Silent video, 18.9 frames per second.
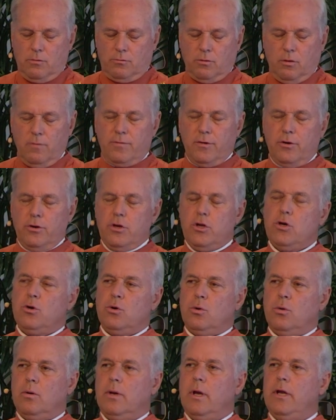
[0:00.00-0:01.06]
so if you're
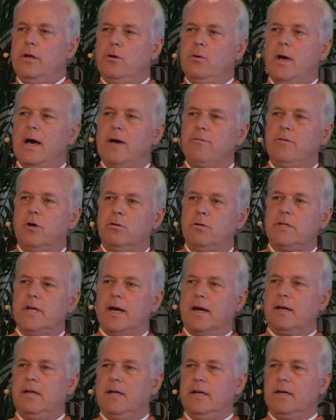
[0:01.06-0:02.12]
new and you have no
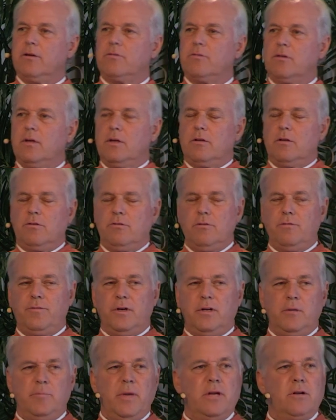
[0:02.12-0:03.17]
techniques, the two
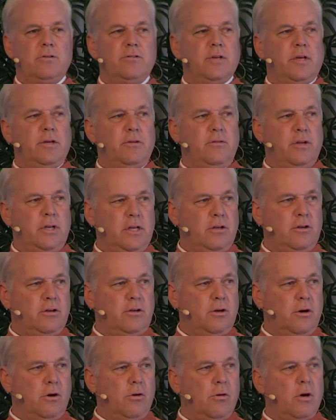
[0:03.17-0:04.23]
fundamentals that you need
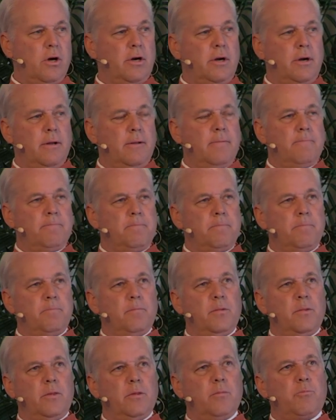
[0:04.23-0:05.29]
to know are
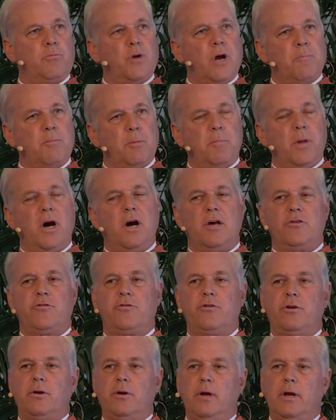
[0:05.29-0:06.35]
proper
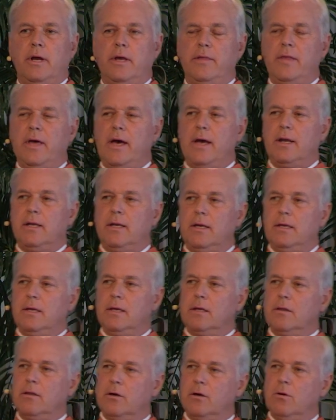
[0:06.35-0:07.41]
posture, and that
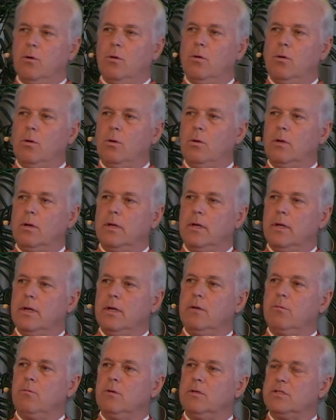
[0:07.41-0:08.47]
the goal
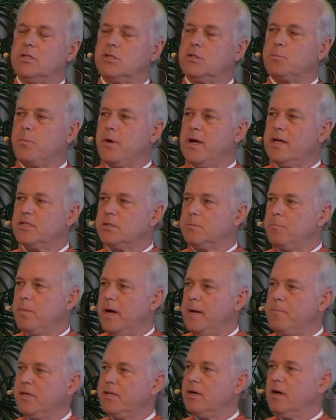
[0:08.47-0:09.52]
was expressed
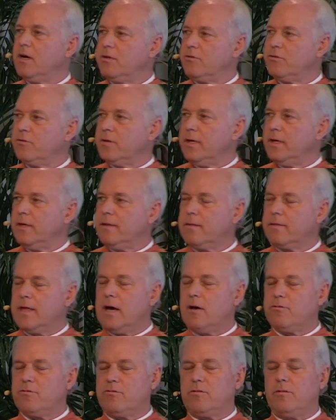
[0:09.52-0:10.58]
by Patanjali
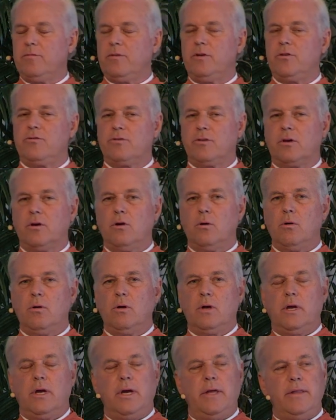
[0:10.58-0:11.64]
thousands of years ago,
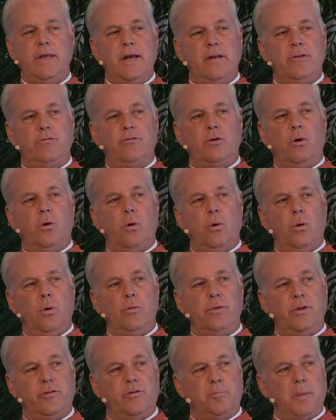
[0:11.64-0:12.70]
and that is to
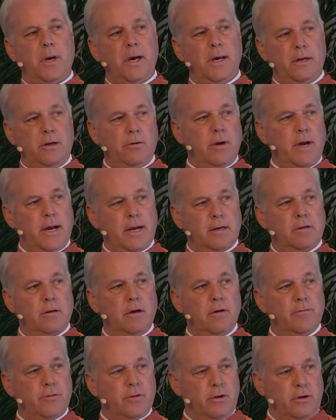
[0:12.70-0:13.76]
hold the spine
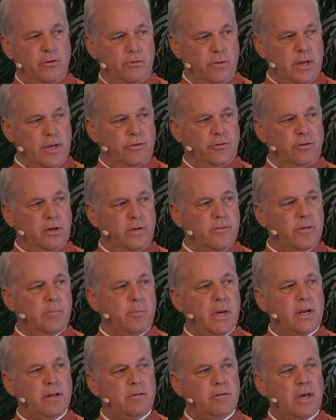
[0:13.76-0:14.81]
erect for the duration of the
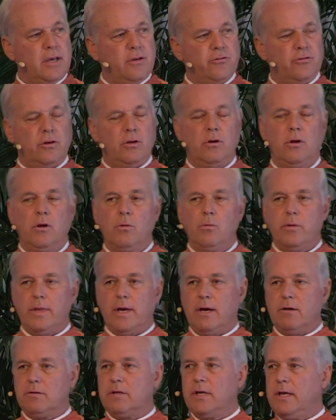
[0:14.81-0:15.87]
meditation
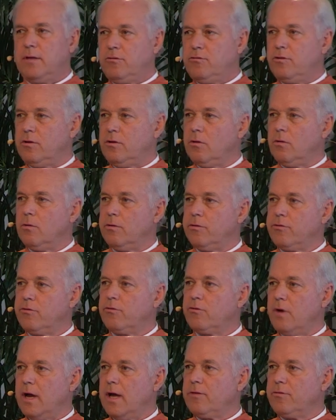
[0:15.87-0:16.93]
without tension or
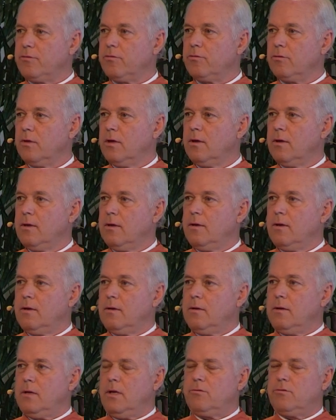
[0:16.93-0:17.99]
stress.
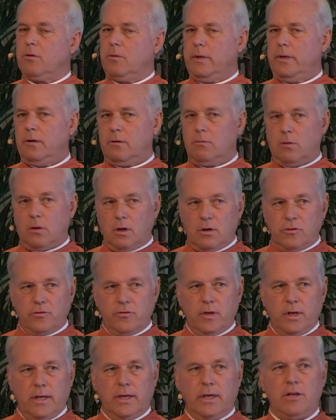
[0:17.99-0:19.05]
And so here we're all
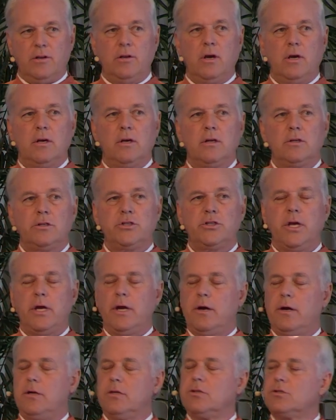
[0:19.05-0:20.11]
sitting in
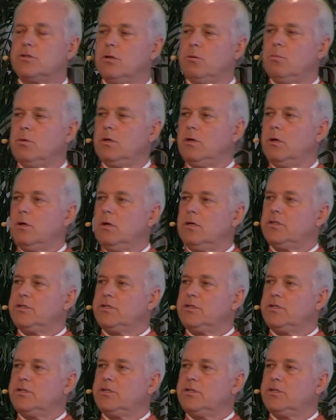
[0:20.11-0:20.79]
chairs, so we'll